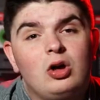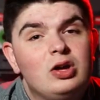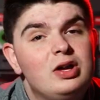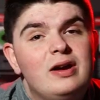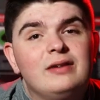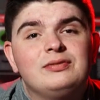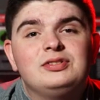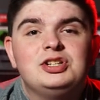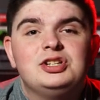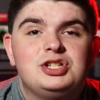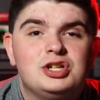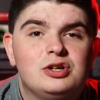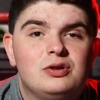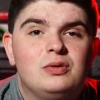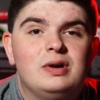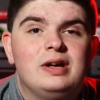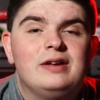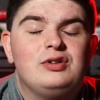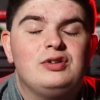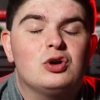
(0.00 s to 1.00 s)
All you have to
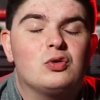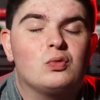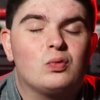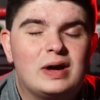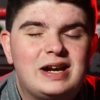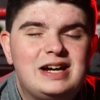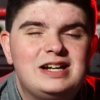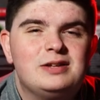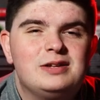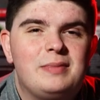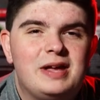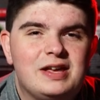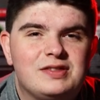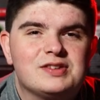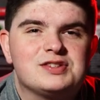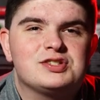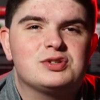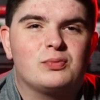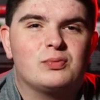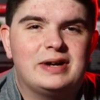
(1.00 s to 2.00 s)
do if you're ready to make
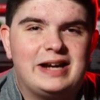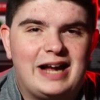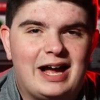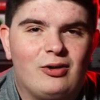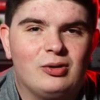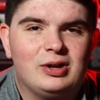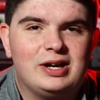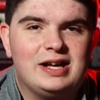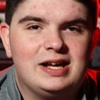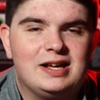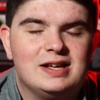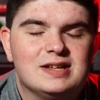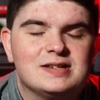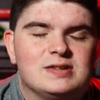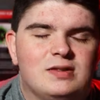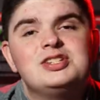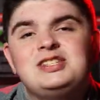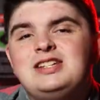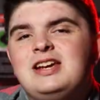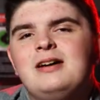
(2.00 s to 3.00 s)
this a reality
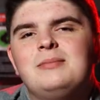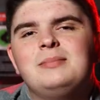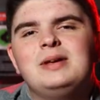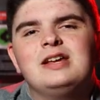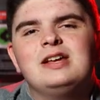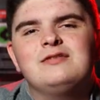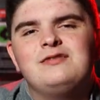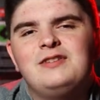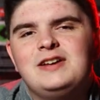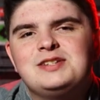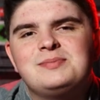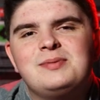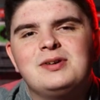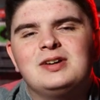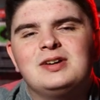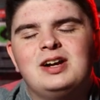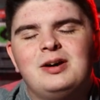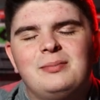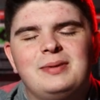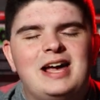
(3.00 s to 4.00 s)
is just DM me on
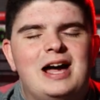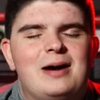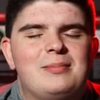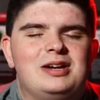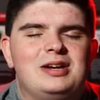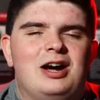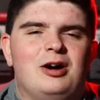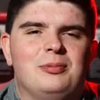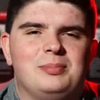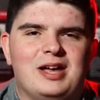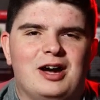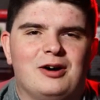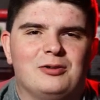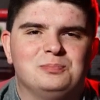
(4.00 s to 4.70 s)
Facebook and I'll be happy to help you